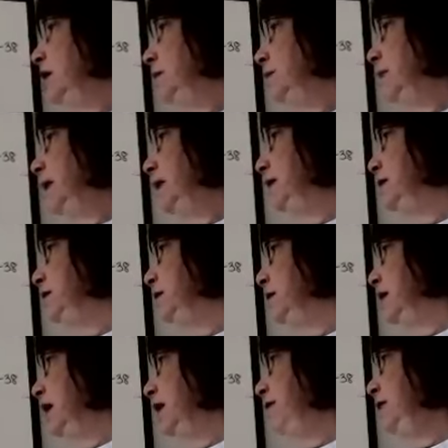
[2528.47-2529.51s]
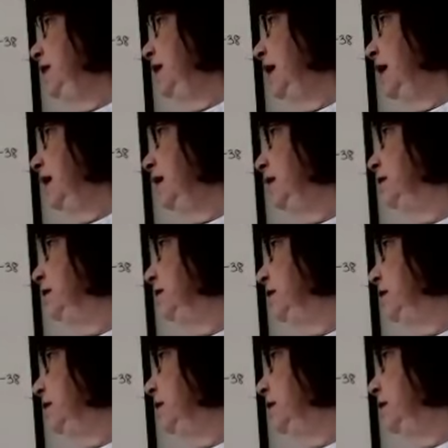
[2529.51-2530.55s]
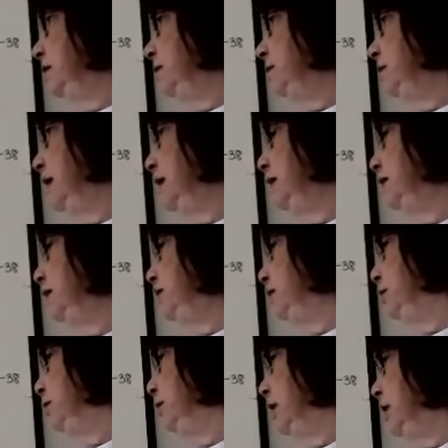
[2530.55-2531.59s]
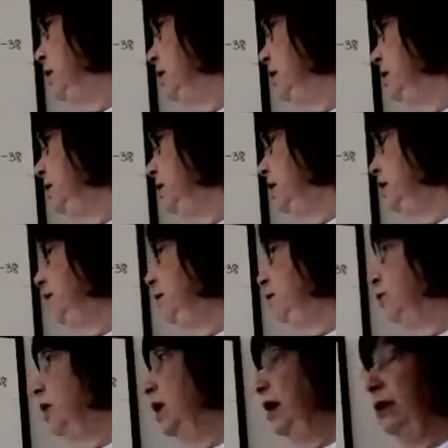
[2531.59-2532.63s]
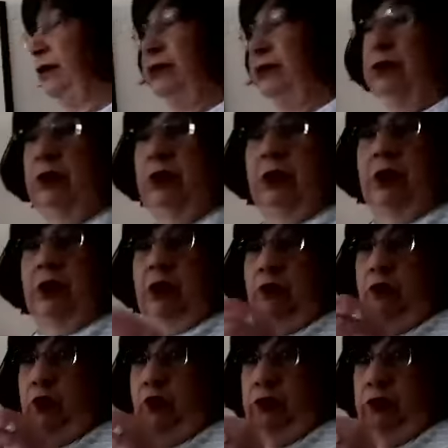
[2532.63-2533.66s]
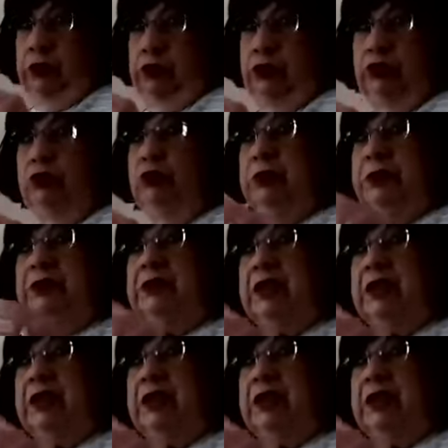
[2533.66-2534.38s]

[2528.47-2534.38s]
minus 11x minus 3, none of the y's. What we'll do is,